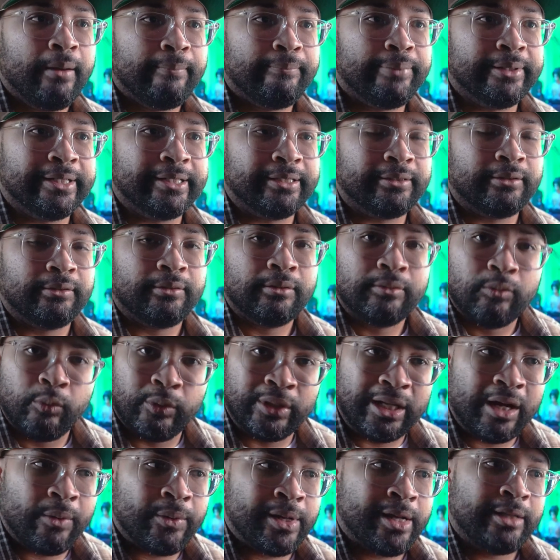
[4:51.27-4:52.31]
but
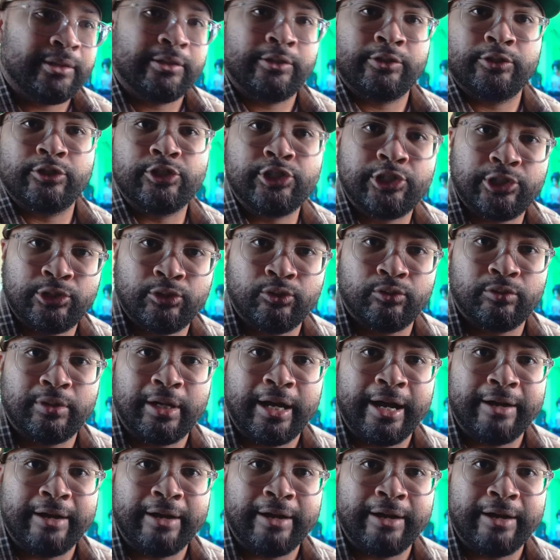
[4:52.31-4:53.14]
when I went out there to shoot,